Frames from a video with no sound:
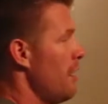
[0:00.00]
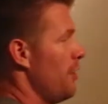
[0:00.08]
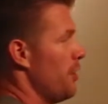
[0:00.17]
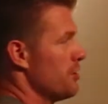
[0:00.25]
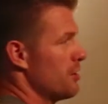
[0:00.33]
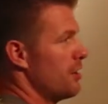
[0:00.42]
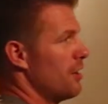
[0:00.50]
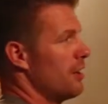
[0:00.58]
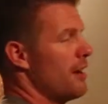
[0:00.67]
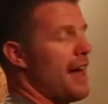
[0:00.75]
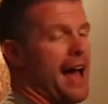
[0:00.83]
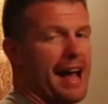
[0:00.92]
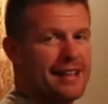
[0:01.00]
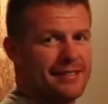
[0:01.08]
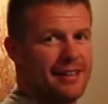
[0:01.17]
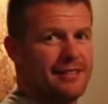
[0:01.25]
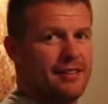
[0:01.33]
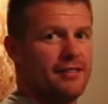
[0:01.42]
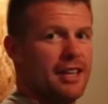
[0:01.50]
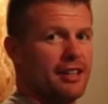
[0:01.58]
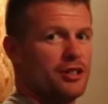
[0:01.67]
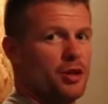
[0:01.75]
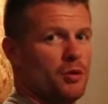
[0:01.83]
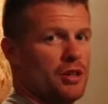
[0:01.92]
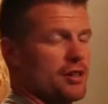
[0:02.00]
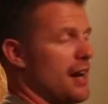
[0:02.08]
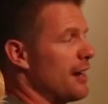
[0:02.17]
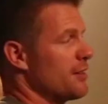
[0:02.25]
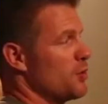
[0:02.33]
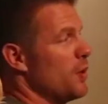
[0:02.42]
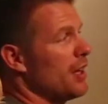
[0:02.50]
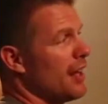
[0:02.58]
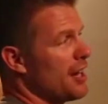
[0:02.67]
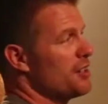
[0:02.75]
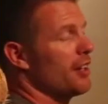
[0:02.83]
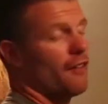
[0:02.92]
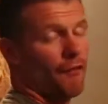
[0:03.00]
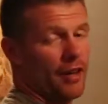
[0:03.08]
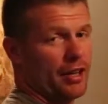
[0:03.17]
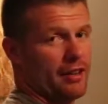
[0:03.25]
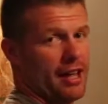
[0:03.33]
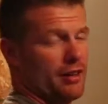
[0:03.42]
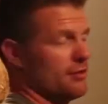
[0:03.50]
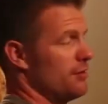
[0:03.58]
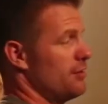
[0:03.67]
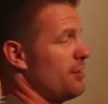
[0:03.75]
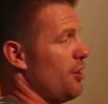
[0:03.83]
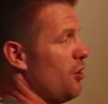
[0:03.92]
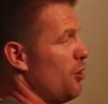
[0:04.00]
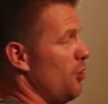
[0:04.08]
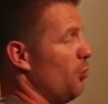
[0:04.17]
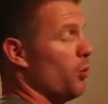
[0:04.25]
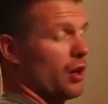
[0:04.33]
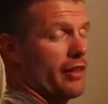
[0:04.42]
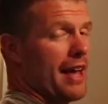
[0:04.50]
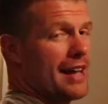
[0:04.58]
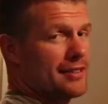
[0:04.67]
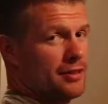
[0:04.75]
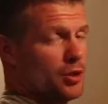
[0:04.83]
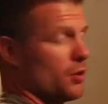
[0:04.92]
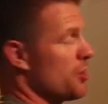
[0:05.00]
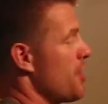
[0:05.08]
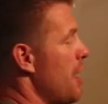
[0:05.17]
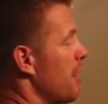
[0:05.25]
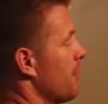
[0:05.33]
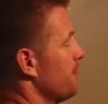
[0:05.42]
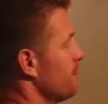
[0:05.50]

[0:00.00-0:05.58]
Those are assets and things you want to track. So we can actually configure that. So what are the assets you want to track?